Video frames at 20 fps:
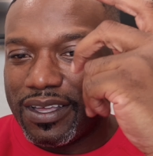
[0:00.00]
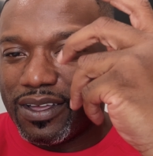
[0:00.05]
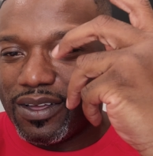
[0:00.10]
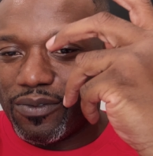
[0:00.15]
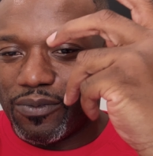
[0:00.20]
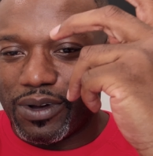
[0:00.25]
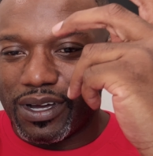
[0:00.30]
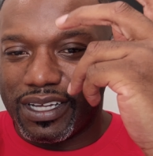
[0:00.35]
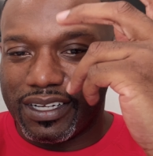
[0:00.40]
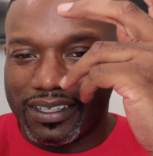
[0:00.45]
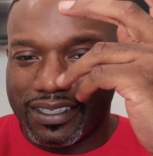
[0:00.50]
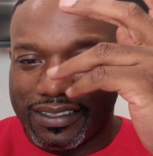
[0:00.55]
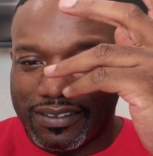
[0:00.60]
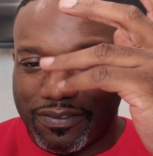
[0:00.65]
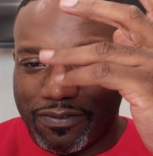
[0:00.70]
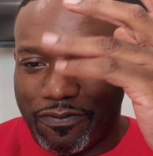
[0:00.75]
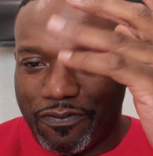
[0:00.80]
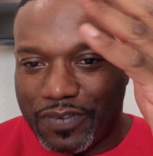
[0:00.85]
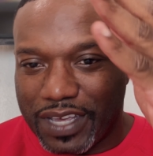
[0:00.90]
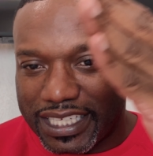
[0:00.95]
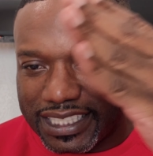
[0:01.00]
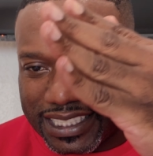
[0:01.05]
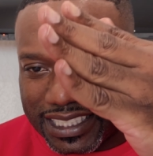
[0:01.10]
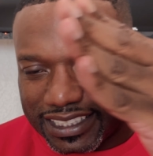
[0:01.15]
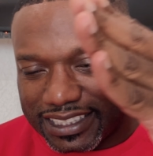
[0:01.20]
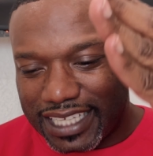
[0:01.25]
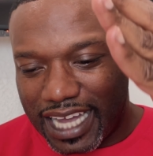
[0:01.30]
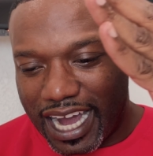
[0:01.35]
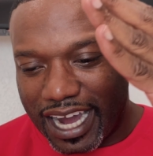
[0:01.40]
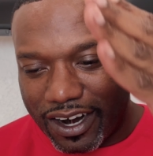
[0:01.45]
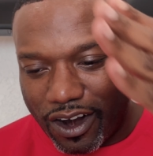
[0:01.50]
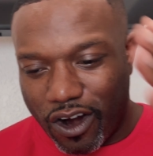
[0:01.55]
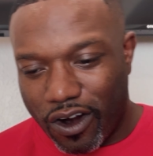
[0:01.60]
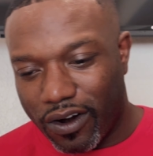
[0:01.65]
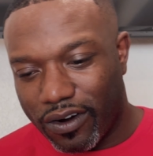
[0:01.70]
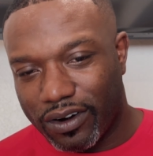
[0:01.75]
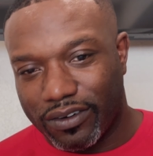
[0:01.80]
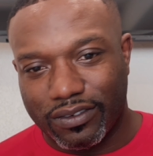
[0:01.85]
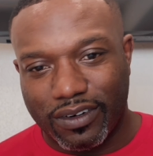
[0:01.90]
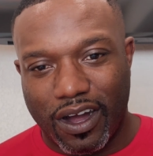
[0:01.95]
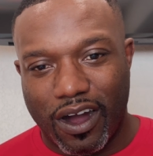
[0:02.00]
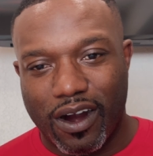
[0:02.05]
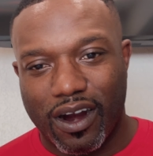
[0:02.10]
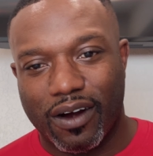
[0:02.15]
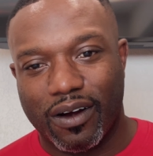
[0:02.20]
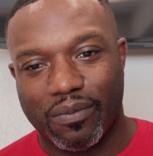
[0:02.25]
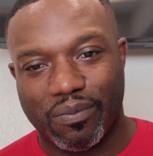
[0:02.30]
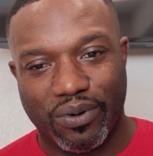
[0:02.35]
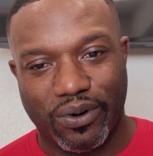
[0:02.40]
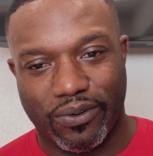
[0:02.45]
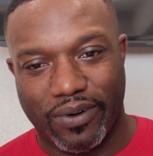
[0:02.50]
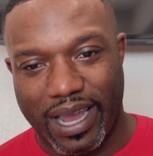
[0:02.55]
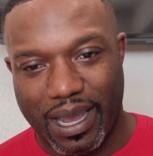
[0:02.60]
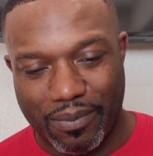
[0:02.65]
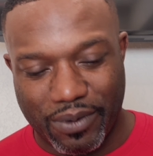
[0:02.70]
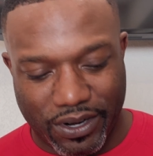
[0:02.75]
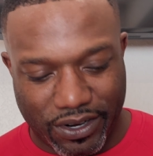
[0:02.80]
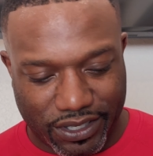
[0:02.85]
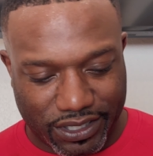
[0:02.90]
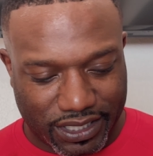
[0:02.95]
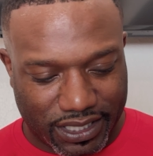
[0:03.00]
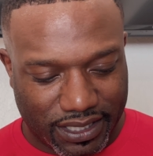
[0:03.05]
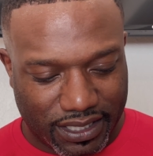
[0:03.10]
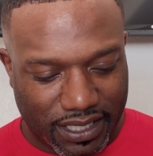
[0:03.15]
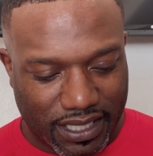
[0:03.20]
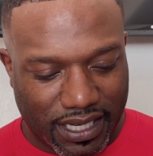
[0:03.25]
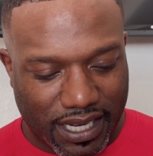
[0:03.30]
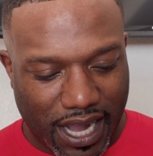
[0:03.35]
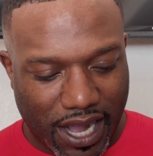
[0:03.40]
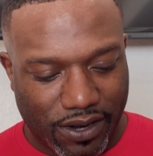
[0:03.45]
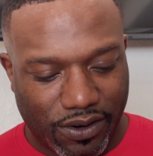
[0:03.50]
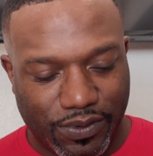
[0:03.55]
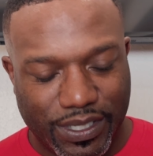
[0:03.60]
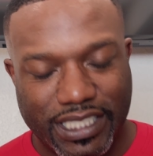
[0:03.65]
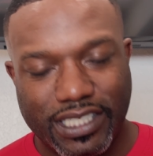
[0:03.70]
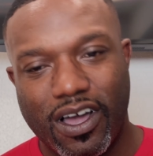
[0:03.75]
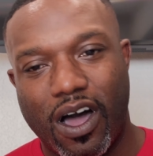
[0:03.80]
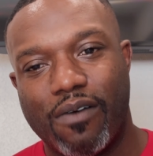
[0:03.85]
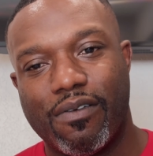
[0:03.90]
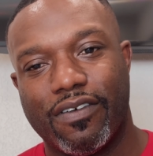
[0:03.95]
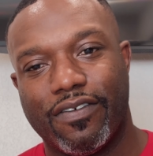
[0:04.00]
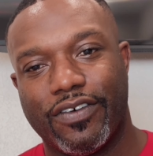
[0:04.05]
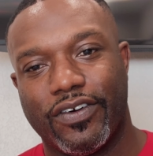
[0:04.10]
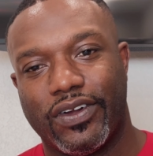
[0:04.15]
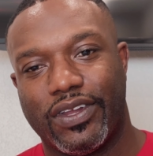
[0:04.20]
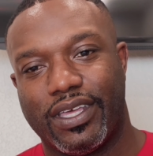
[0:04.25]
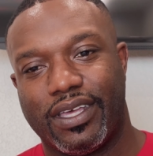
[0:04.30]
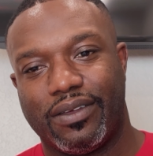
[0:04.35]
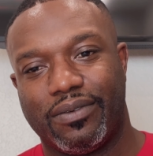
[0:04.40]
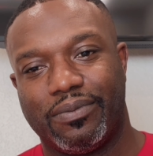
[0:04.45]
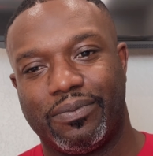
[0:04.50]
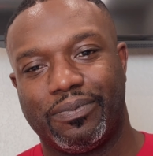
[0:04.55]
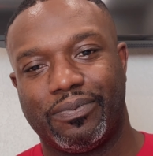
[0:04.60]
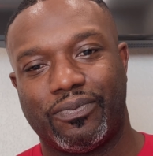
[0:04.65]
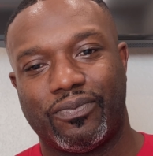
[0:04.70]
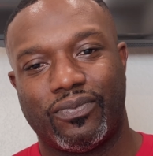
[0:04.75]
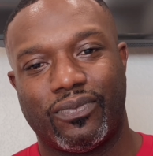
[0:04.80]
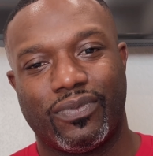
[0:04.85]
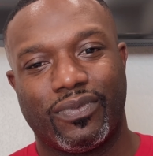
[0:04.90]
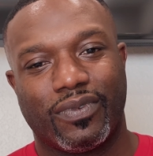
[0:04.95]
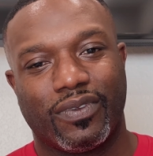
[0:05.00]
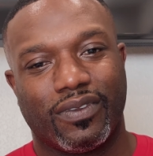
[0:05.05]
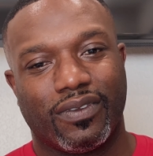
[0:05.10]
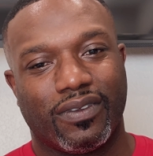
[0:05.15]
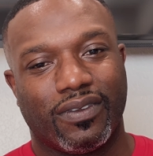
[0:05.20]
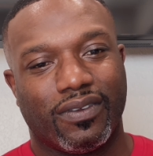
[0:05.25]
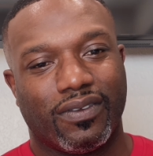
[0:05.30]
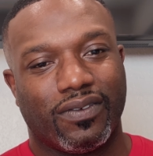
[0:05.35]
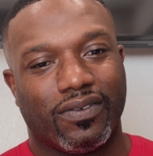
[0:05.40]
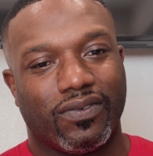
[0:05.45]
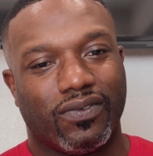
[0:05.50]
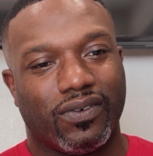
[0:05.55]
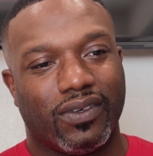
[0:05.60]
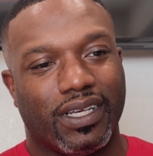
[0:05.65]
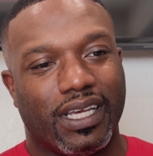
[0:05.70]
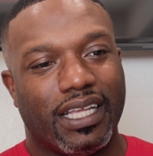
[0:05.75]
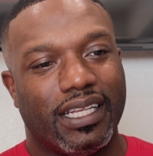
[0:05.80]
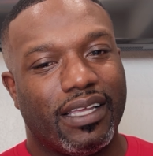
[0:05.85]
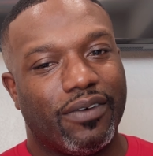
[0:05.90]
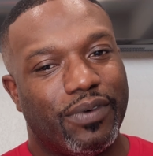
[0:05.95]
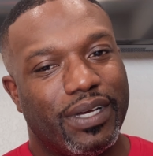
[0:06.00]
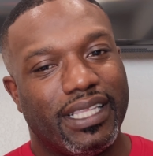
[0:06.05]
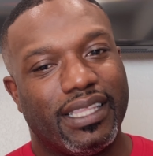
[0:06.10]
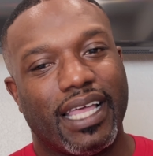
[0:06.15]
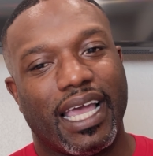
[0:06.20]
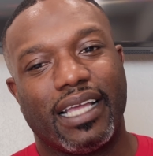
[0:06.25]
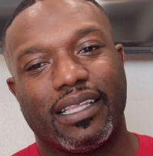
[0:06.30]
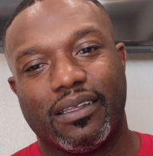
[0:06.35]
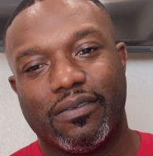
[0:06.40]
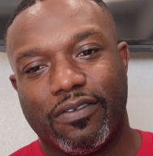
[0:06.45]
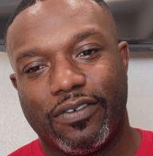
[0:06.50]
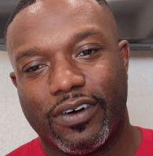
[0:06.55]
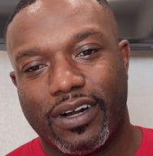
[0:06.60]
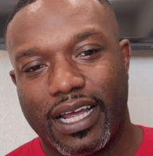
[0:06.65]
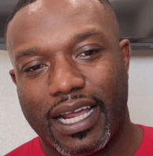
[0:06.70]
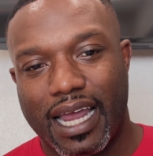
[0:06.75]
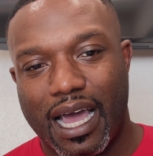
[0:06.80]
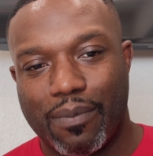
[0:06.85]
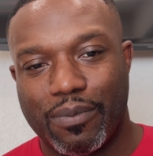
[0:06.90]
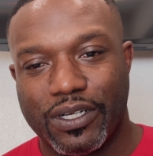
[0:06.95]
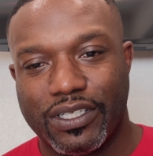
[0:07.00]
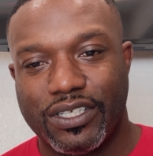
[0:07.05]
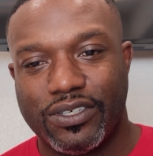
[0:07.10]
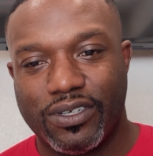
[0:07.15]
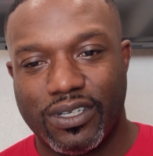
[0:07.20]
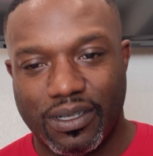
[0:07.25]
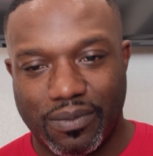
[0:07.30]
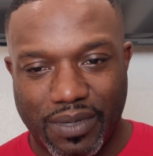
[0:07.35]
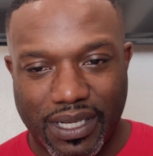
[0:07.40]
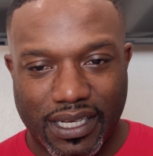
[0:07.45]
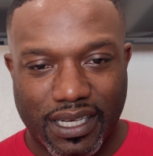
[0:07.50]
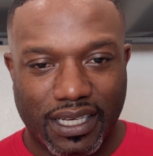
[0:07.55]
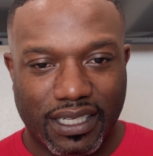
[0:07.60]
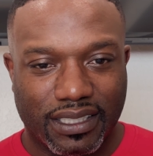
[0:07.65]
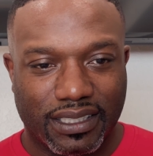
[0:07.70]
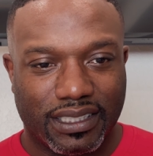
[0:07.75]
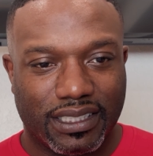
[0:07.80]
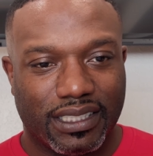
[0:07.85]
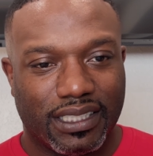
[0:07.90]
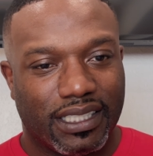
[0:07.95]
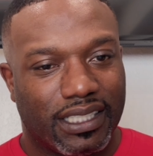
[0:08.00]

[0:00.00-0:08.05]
what fits inside our our parameters. How do we solve it for them? And then we thank them for that opportunity because